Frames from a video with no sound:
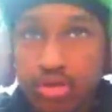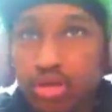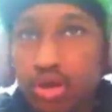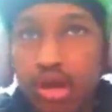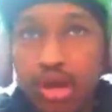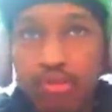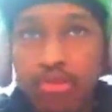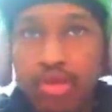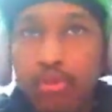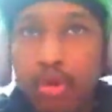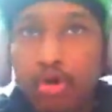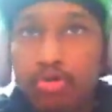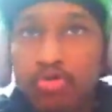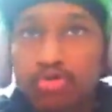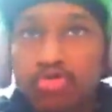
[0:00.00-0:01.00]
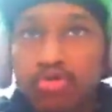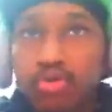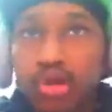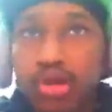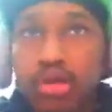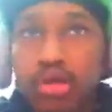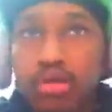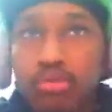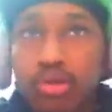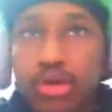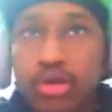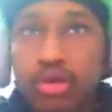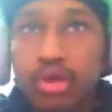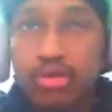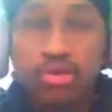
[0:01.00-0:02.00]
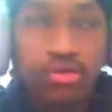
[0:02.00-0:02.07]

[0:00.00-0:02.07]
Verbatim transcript: How many particles John you got Melvin. in your brain, bro?